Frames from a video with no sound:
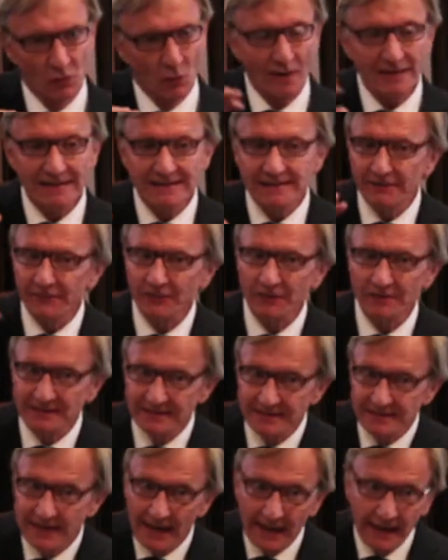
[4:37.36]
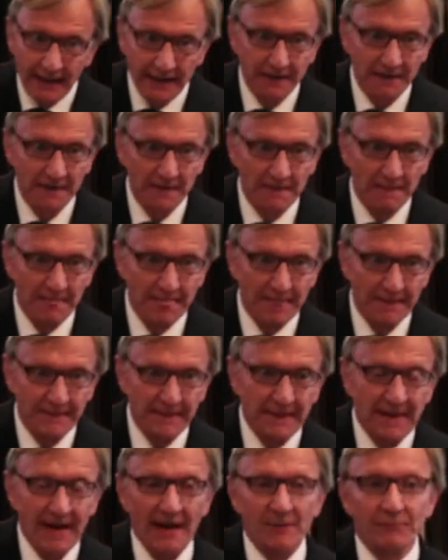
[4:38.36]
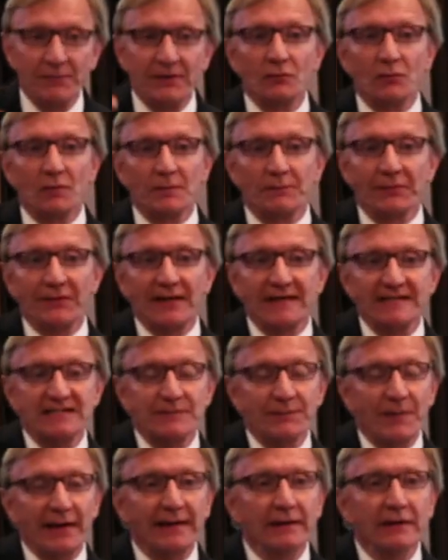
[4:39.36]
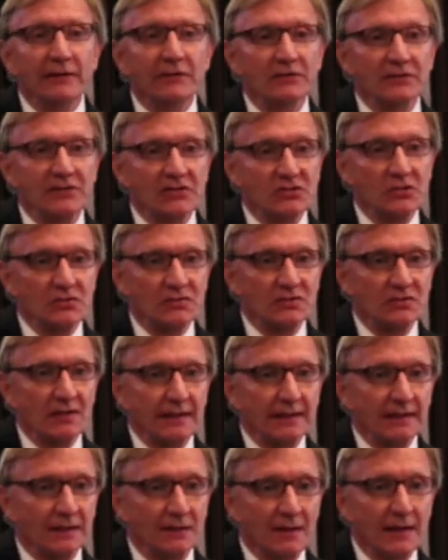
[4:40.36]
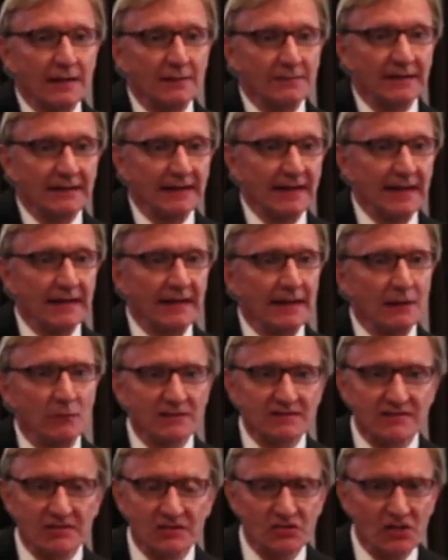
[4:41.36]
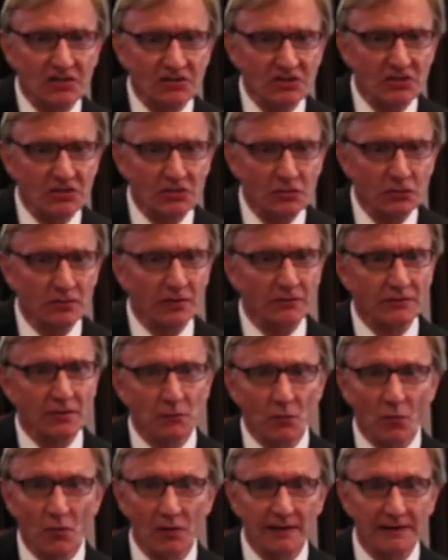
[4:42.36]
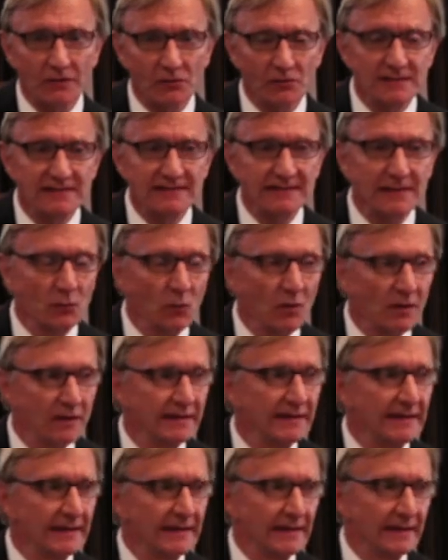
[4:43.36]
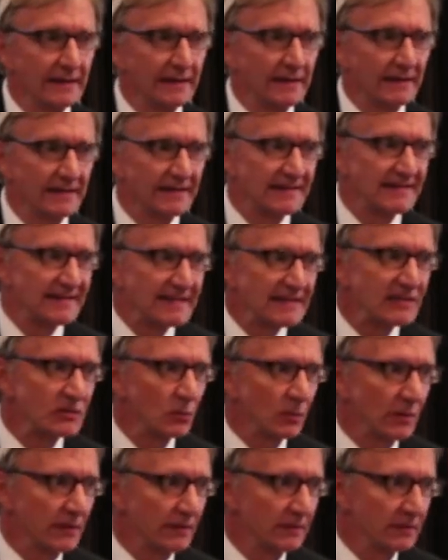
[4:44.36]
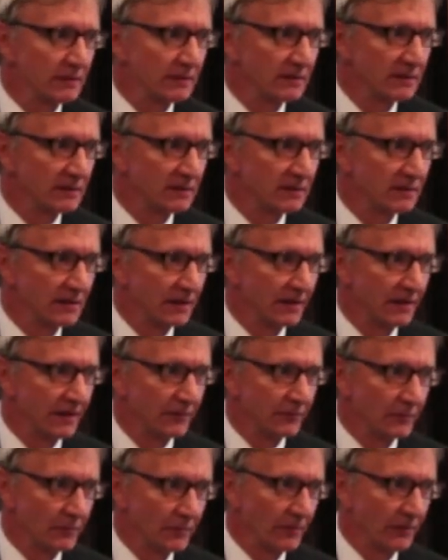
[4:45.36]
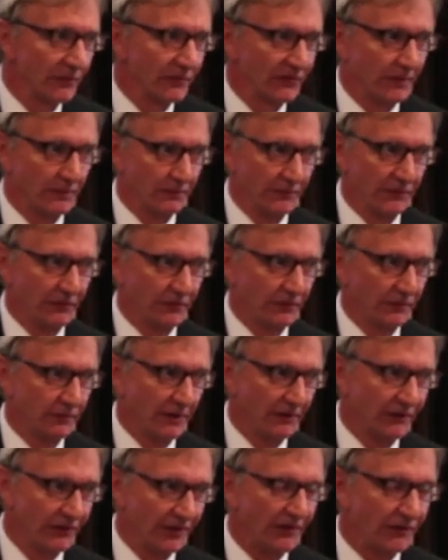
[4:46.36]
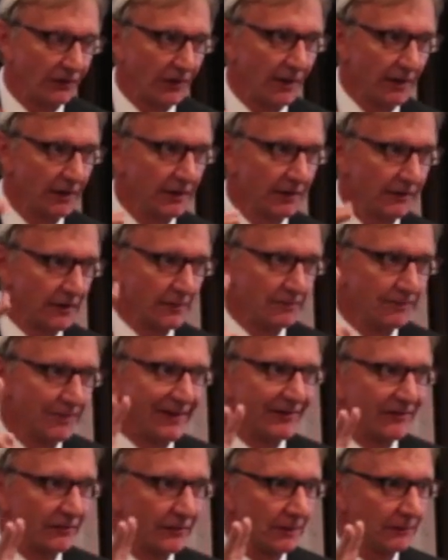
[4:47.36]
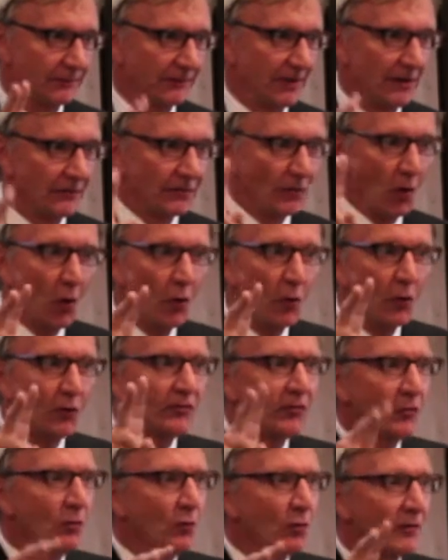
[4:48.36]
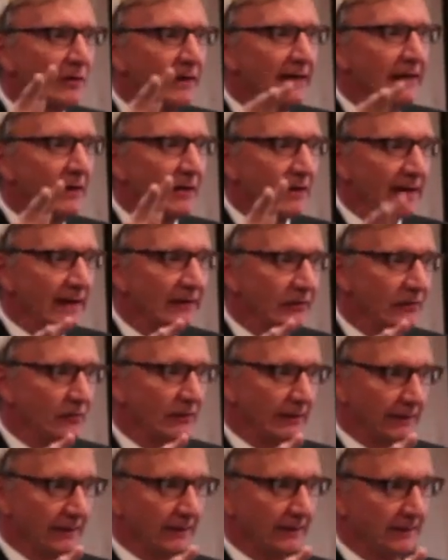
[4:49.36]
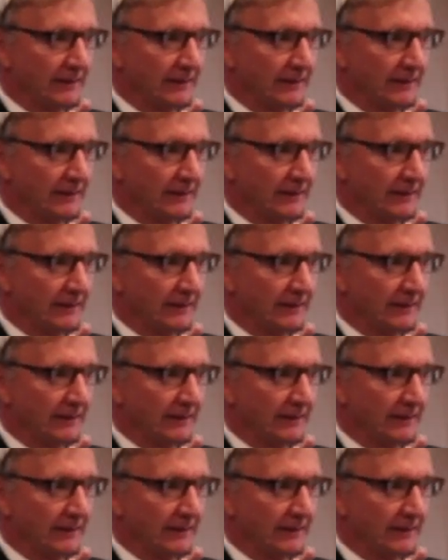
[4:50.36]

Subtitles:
quite different today, have been replaced by other issues like climate. And I would suggest to you that the more increasing one is this one, of Muslims, as they say, the Muslim, those who are in our country,